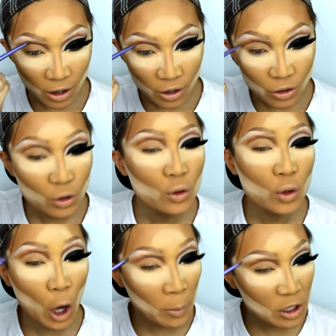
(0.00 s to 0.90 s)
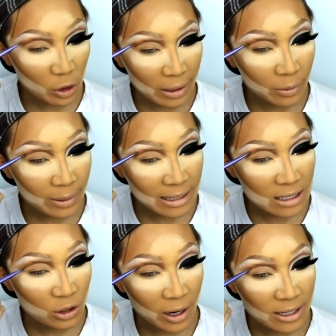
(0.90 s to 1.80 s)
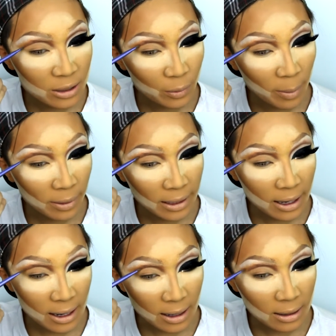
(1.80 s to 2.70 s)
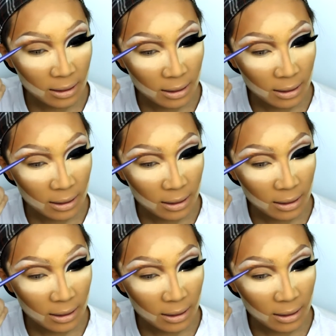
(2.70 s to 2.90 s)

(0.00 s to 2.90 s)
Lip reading: newcomer drag queens try to replicate,